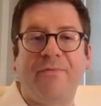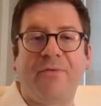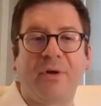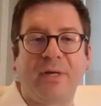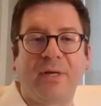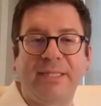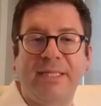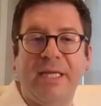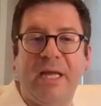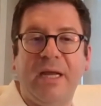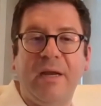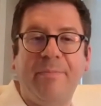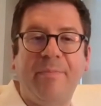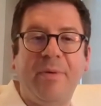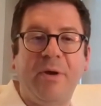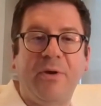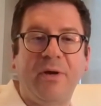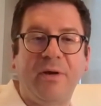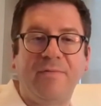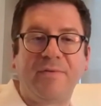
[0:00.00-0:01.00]
for extended
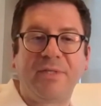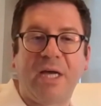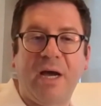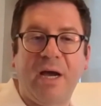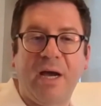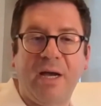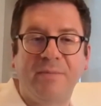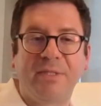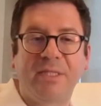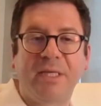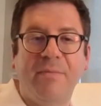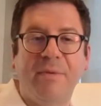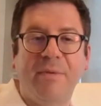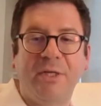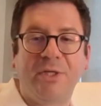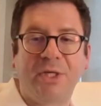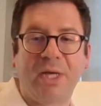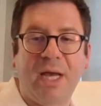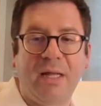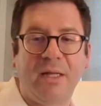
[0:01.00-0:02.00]
period of times can
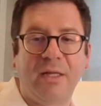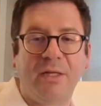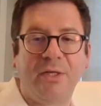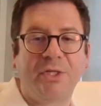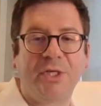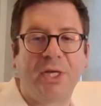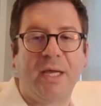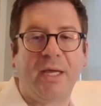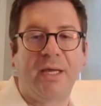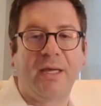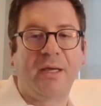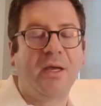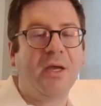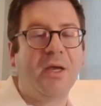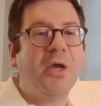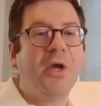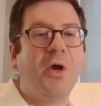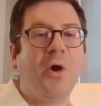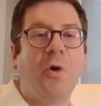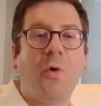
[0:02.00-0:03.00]
be challenging,
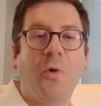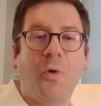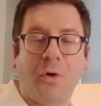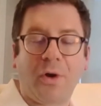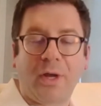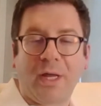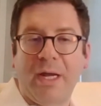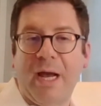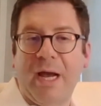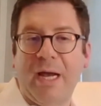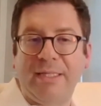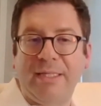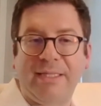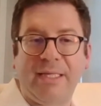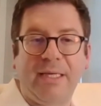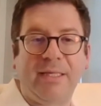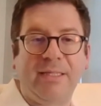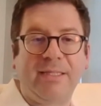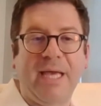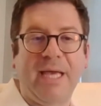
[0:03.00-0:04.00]

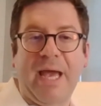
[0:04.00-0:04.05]
organizing